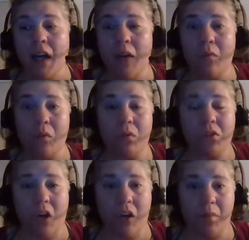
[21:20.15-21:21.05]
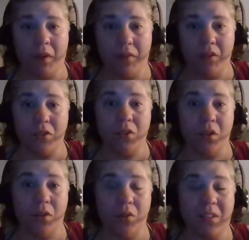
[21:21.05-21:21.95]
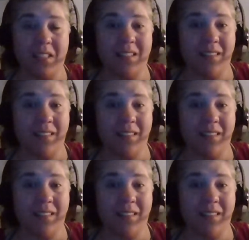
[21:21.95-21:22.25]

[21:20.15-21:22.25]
And we will talk about those codes